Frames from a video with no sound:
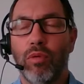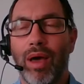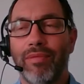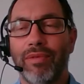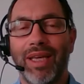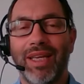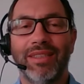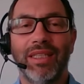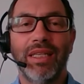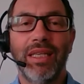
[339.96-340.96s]
to have a
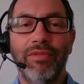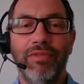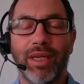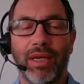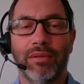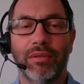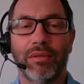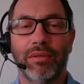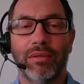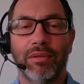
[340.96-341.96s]
significant
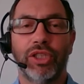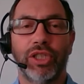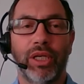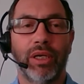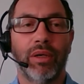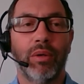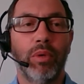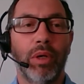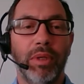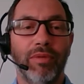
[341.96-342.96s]
market share
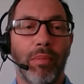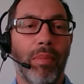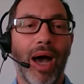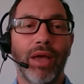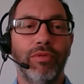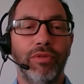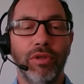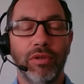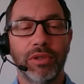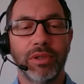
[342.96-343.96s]
will be the
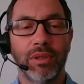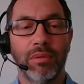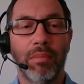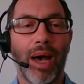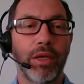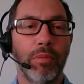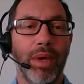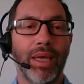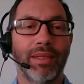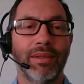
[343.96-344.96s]
biofuels,
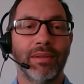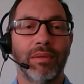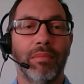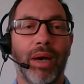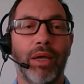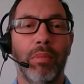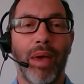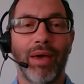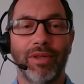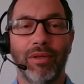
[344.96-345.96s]
biomethane,
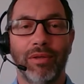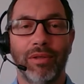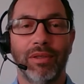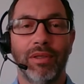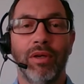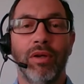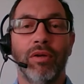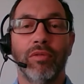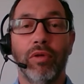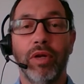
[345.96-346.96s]
biomethanol,
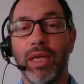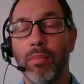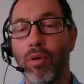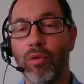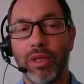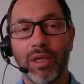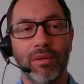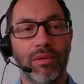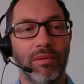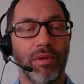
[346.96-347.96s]
green ammonia,
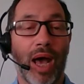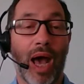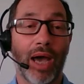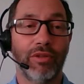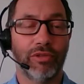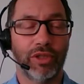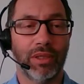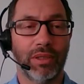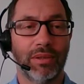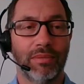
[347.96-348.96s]

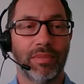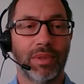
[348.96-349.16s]
hydrogen.